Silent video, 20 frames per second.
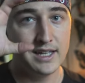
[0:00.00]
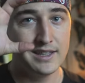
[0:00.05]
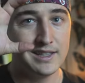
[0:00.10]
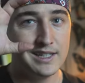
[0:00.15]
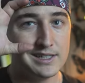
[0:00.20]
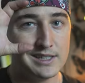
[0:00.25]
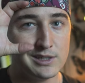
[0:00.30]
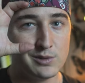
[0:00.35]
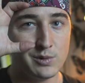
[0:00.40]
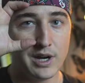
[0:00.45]

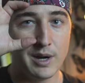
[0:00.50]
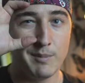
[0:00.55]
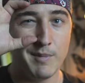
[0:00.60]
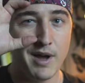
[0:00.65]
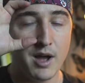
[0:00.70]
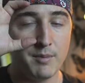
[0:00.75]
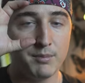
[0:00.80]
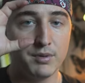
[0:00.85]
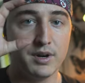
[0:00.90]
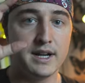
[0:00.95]
This is where I'm
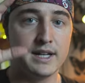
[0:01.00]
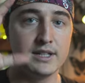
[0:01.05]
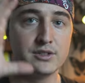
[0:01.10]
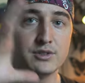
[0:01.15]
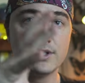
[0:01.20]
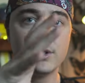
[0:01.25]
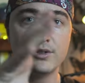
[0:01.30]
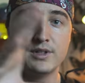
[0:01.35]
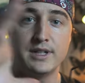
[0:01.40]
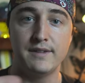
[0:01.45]
operating,
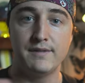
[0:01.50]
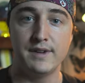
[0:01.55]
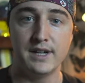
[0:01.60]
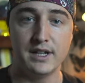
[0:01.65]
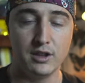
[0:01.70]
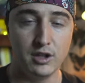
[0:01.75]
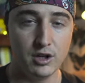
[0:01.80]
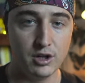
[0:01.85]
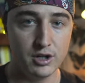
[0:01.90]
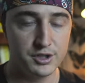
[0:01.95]
so I don't need a very
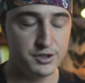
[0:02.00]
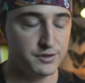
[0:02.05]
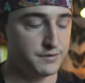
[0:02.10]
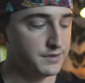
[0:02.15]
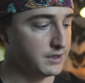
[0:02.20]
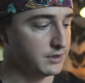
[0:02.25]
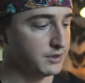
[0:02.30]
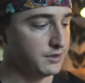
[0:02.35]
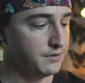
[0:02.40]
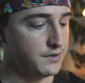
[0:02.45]
large
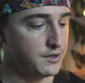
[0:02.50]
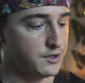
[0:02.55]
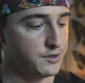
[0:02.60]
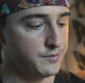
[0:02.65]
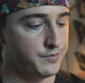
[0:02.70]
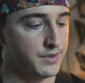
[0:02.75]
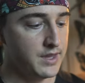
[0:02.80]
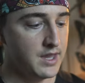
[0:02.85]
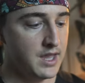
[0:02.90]
field of view.